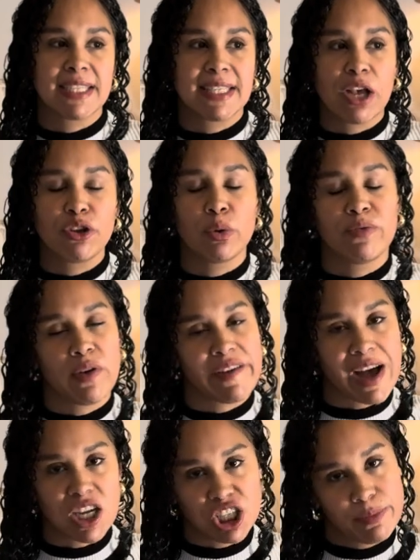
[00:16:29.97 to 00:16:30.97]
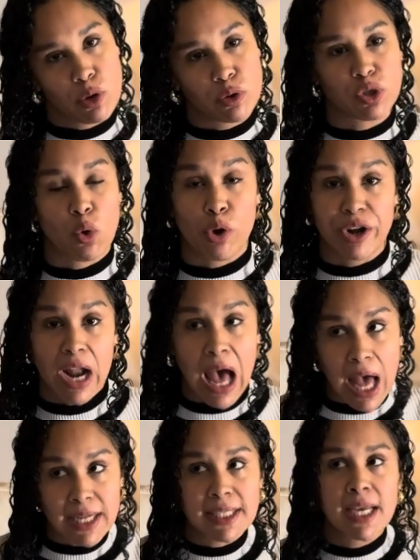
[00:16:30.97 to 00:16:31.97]
to tell you if you have Hashimoto's or
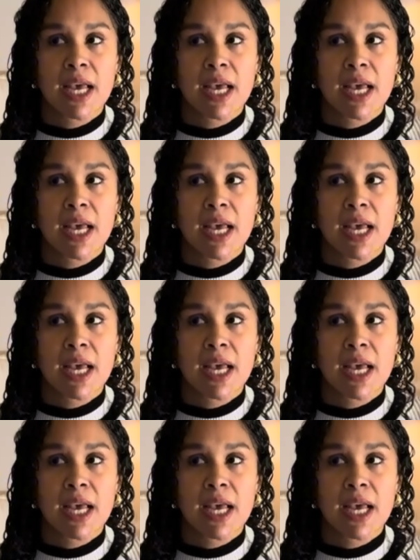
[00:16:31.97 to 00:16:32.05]
not.